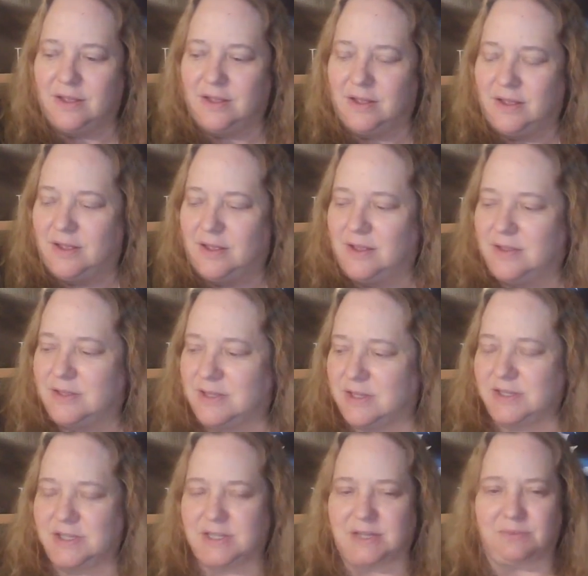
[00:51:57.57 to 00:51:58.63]
Let's
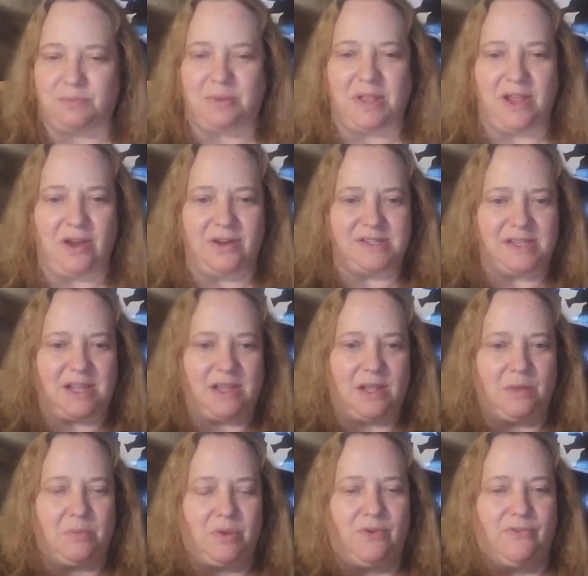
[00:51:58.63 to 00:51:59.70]
just play our
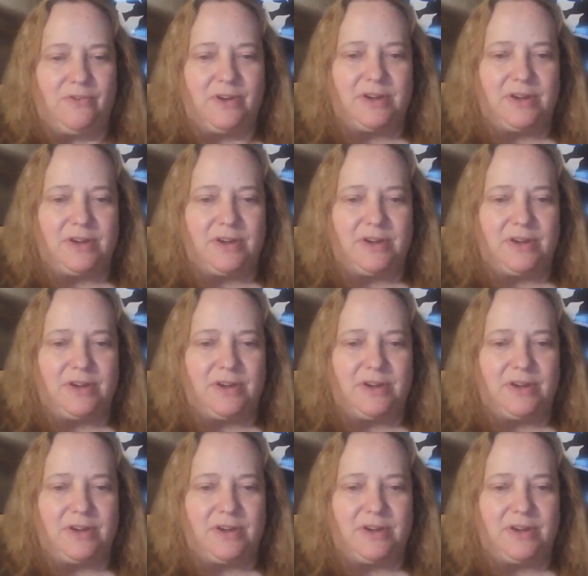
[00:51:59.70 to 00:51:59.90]
singing bowl